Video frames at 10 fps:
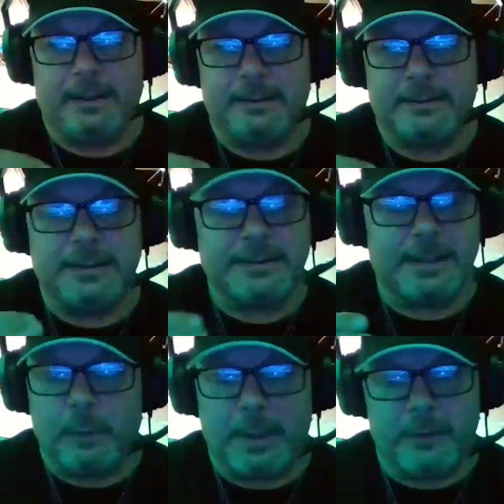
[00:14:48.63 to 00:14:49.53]
She
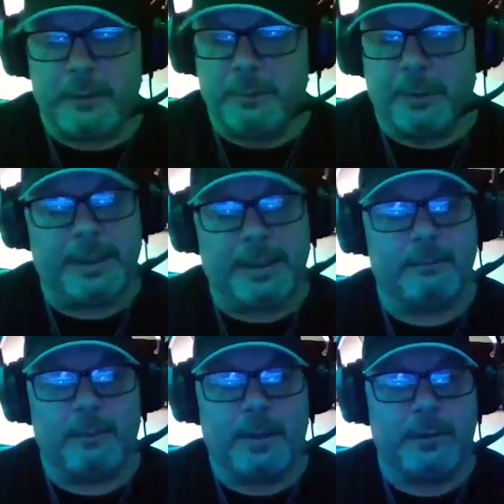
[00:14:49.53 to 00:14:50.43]
said, why don't
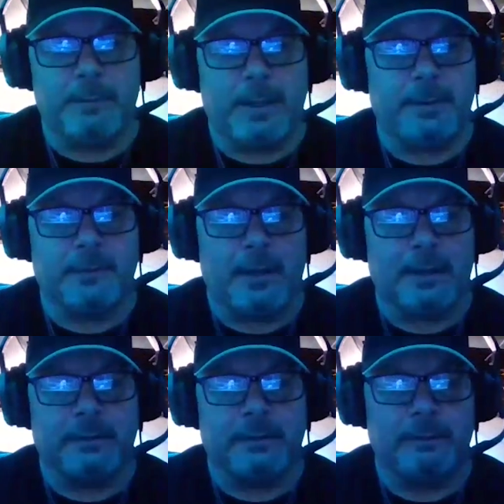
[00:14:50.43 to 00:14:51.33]
you maybe
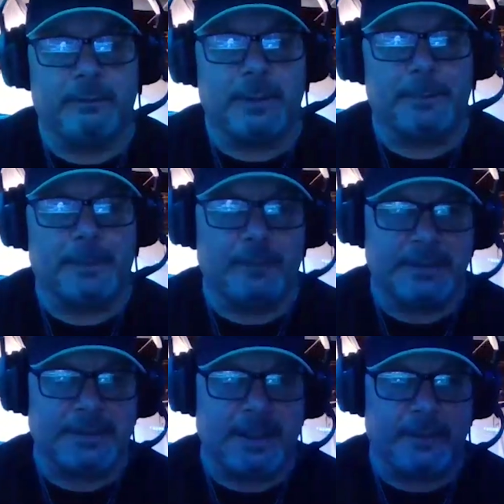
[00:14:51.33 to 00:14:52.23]
talk to a couple of
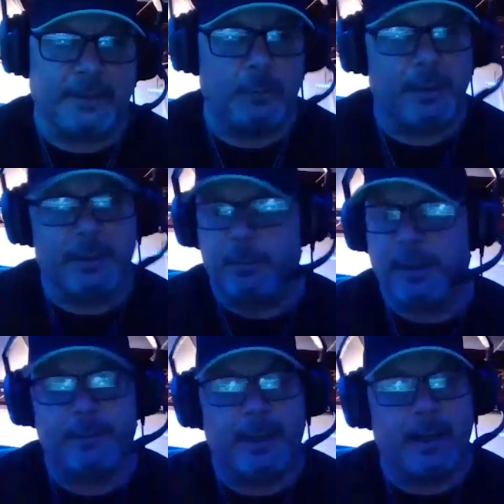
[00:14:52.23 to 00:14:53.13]
us down here, and we can
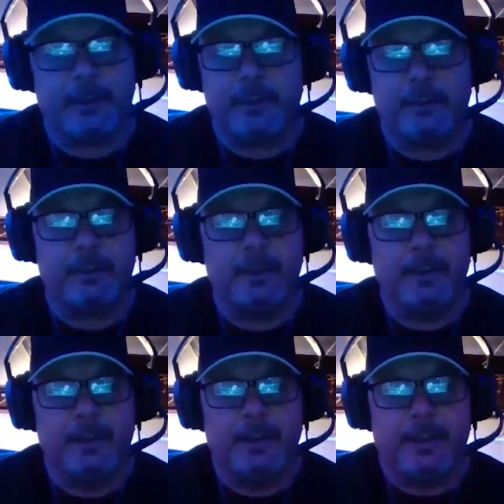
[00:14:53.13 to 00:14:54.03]
bring them down here.
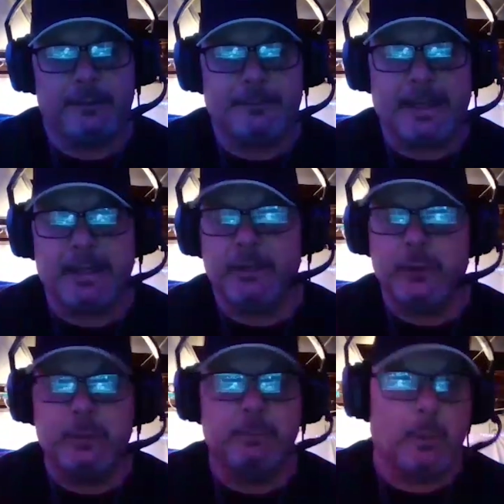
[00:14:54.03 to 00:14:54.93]
If I can
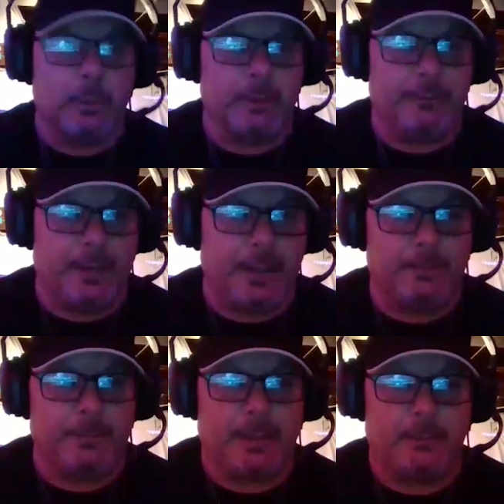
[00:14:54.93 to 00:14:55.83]
do more of
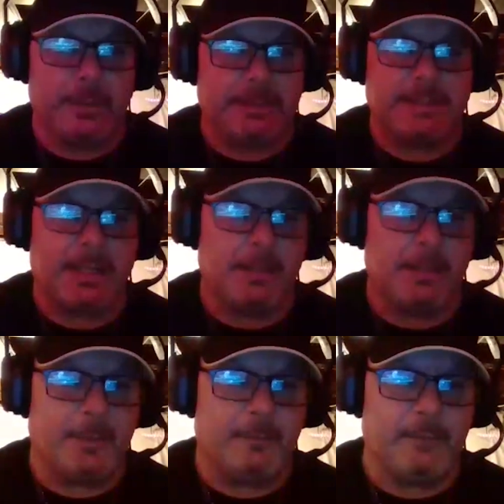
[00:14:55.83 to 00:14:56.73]
them, and we can set them
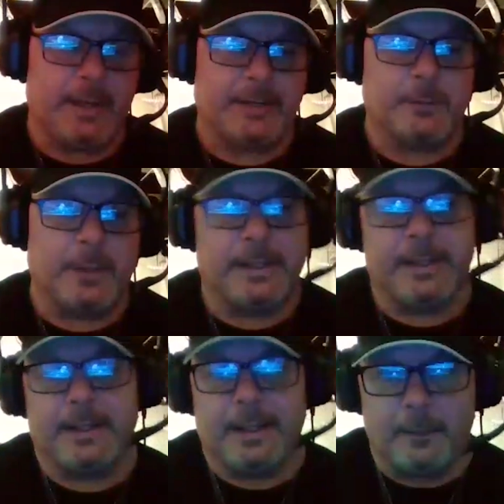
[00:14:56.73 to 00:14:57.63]
up in advance where I
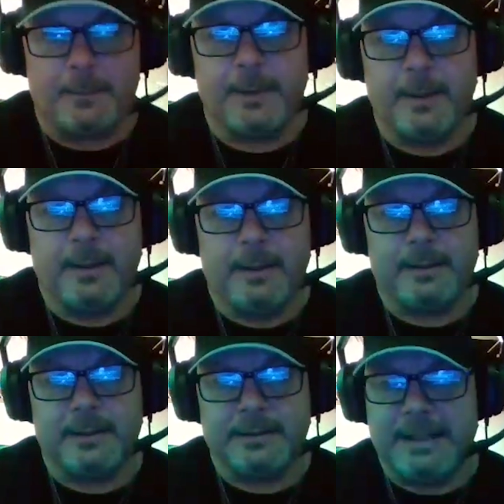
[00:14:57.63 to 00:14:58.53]
get help, because